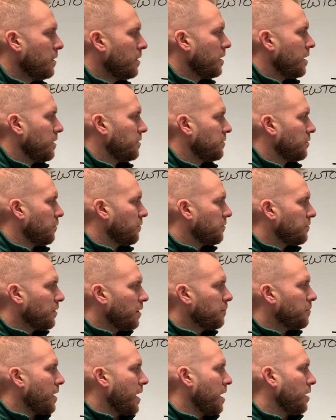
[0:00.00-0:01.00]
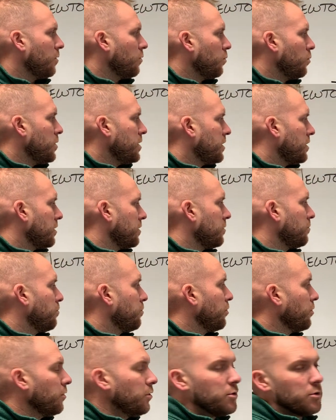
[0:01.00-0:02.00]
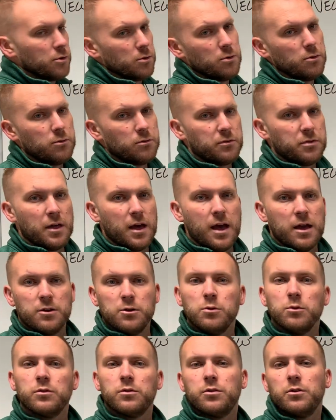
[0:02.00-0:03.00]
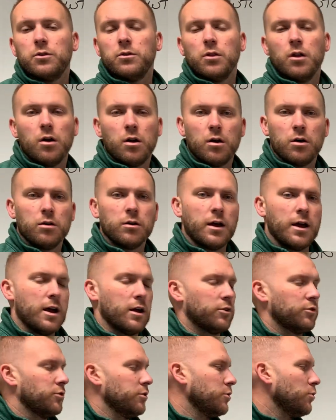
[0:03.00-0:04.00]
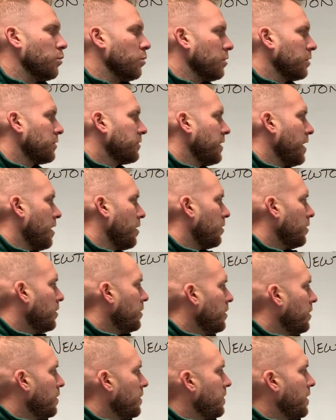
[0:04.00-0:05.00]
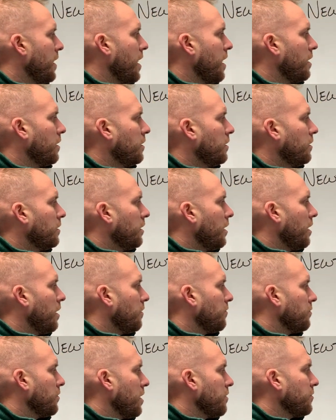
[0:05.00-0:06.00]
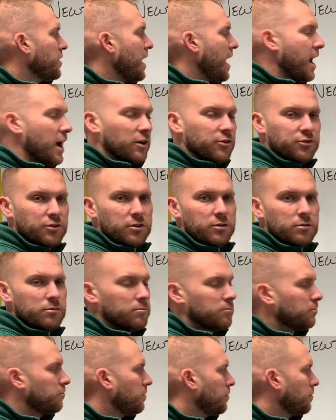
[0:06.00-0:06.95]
And so from that, we can prove that Newton's third law actually works out. That for every action,